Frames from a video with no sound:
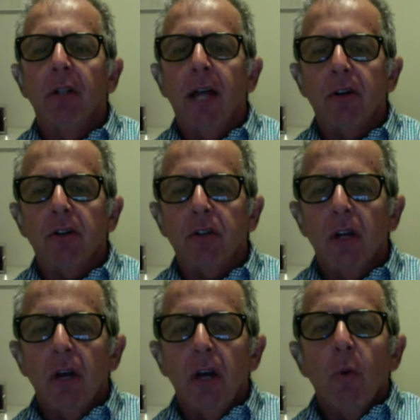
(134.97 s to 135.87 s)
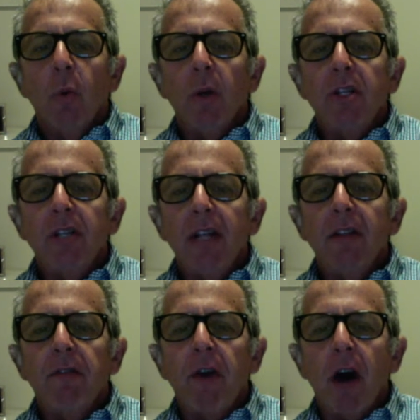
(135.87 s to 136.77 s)
letters, which said
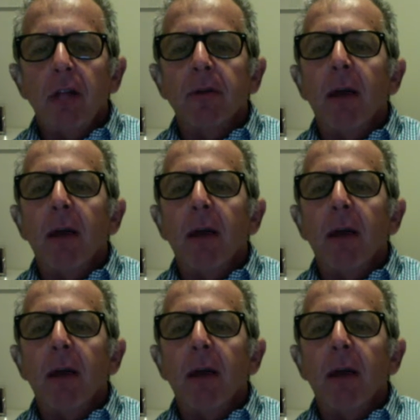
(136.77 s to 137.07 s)
the following.